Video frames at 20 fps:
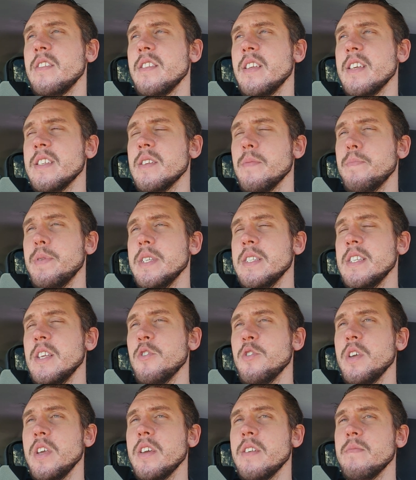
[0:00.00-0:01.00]
There's a
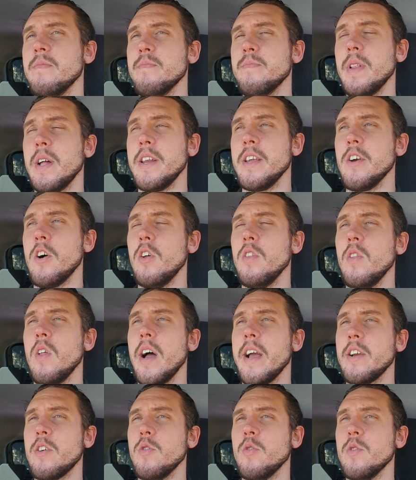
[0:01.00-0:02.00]
bazillion bloody
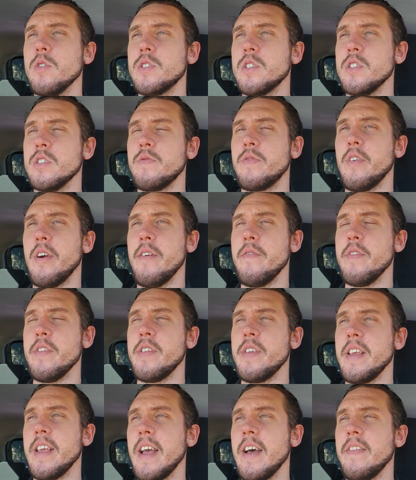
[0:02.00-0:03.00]
online courses for
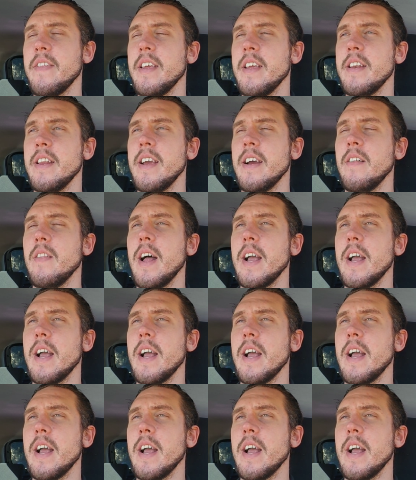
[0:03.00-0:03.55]
everything out there now.